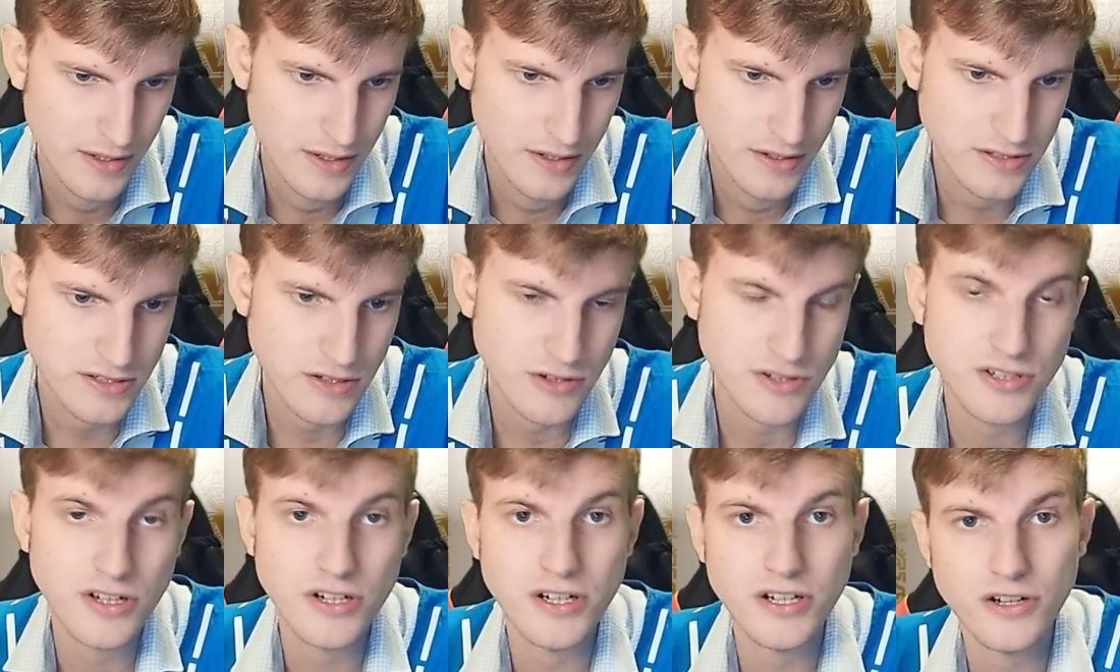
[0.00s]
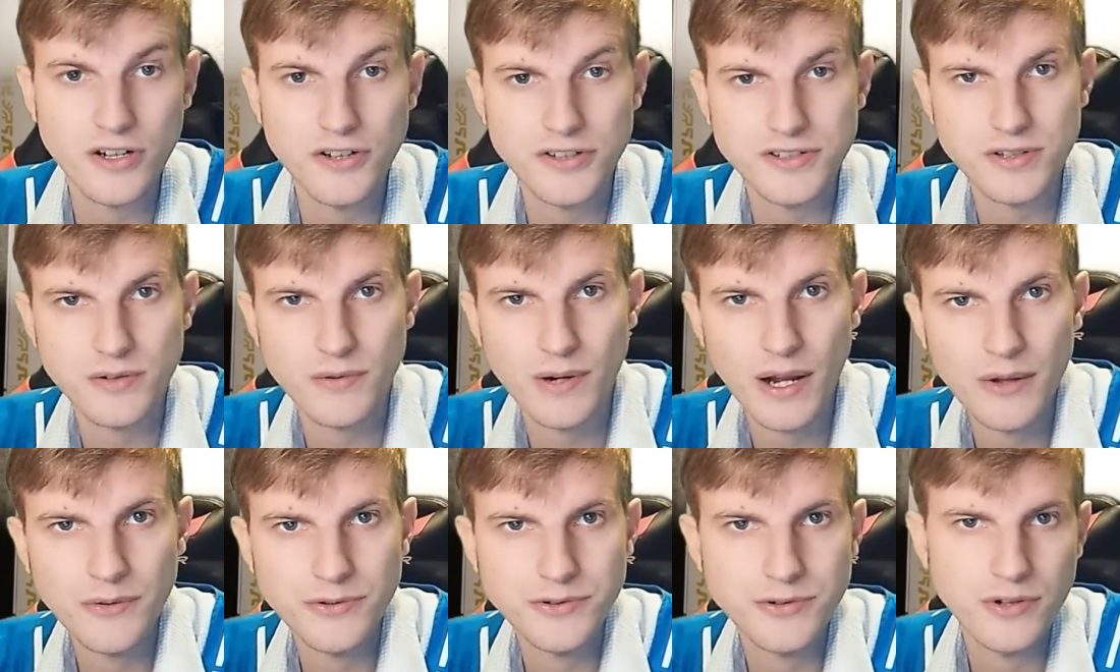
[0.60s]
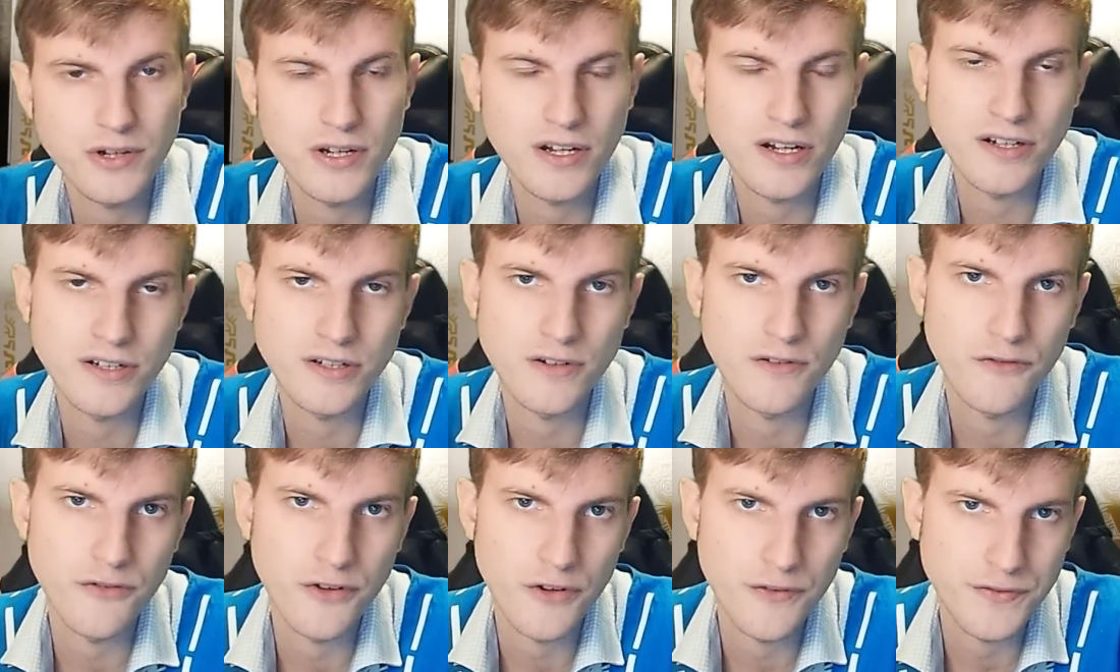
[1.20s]
So it's going to cost around
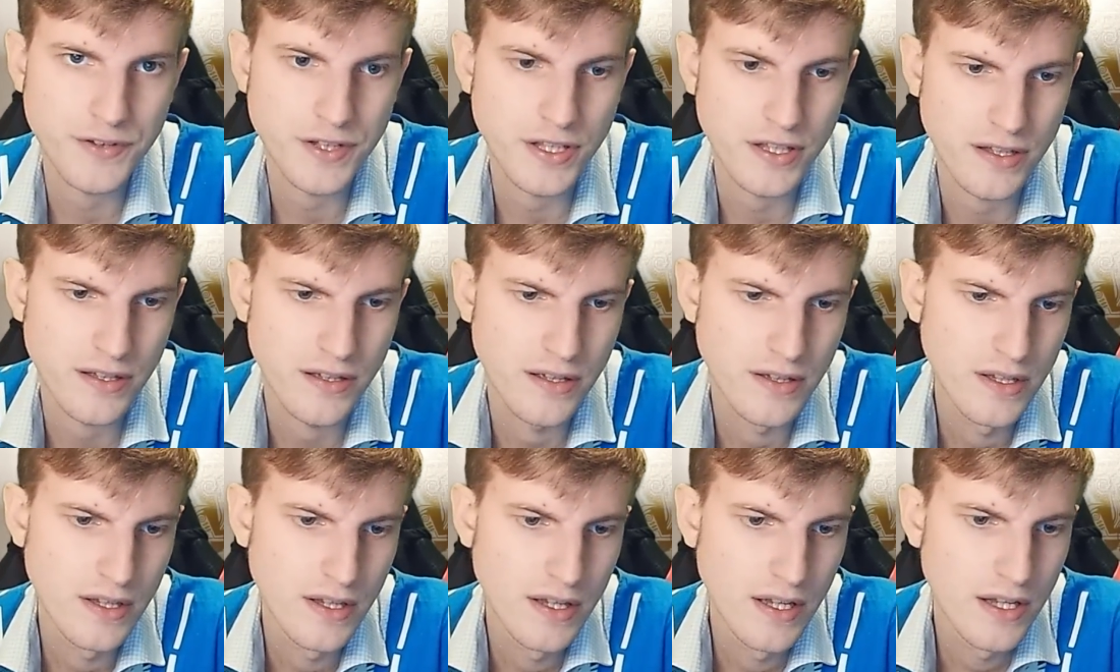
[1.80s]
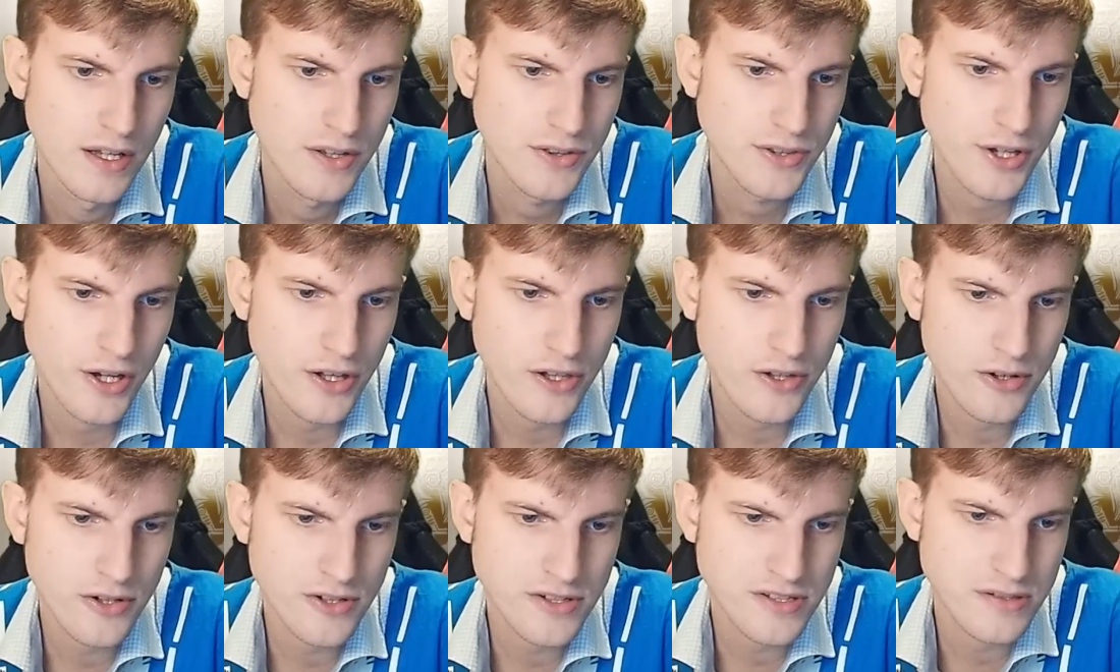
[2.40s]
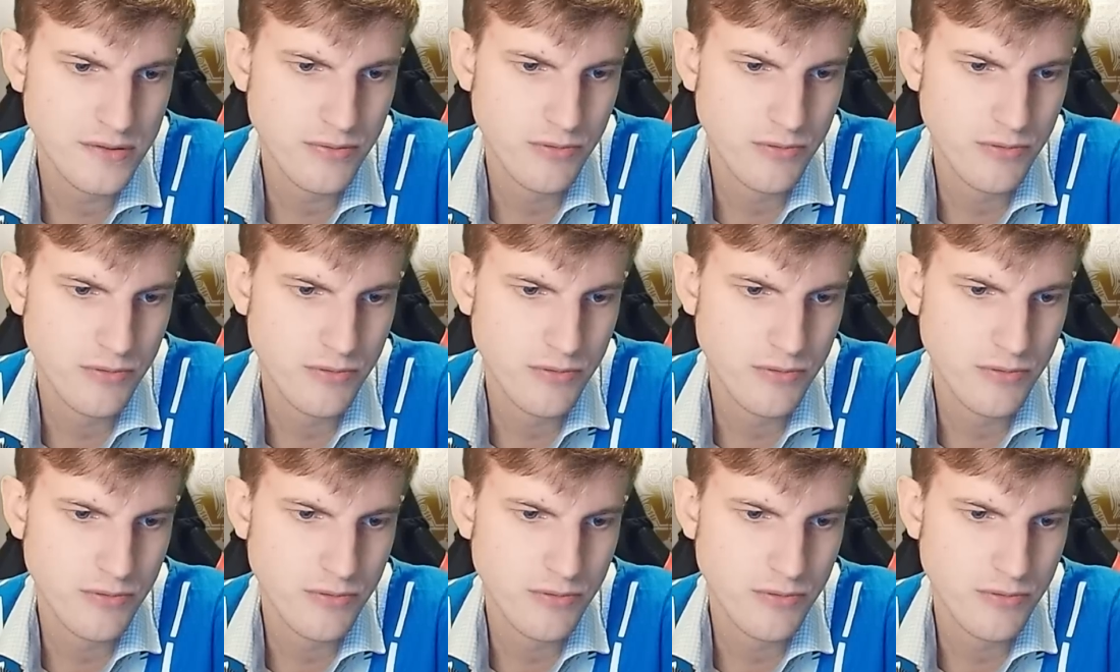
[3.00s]
$350,